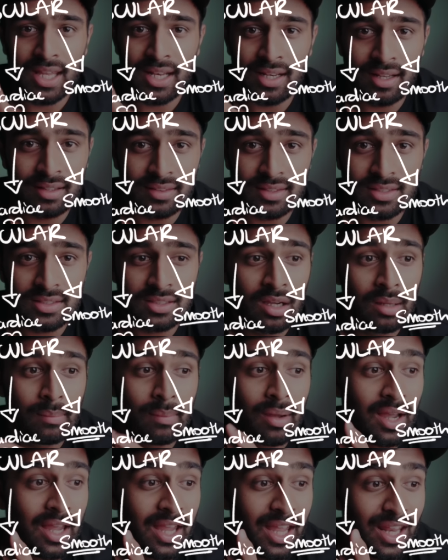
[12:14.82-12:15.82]
And at the
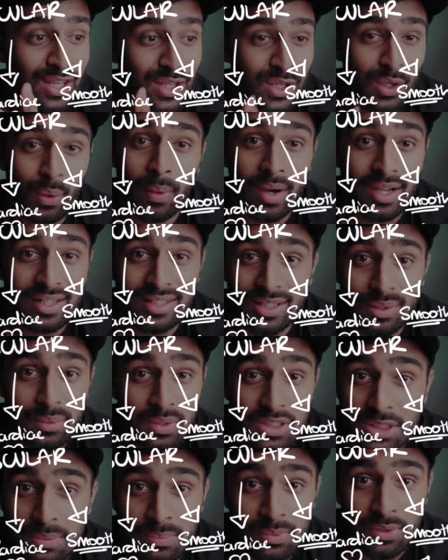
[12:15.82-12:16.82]
time, I had no idea
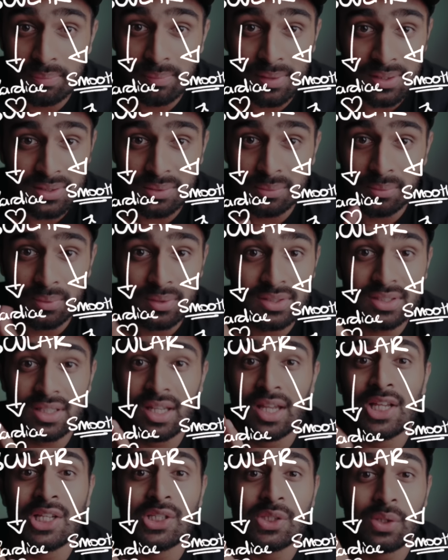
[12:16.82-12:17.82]
what smooth muscle was,
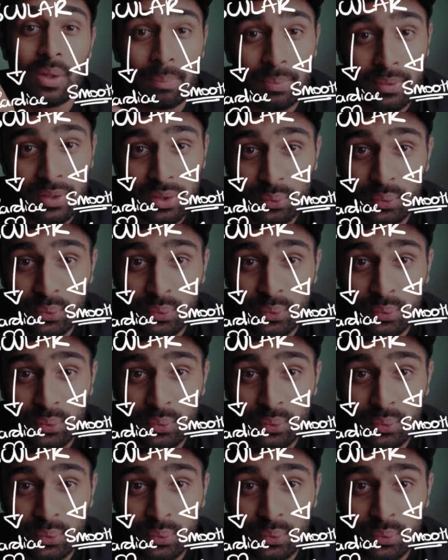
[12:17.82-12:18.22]
so I put a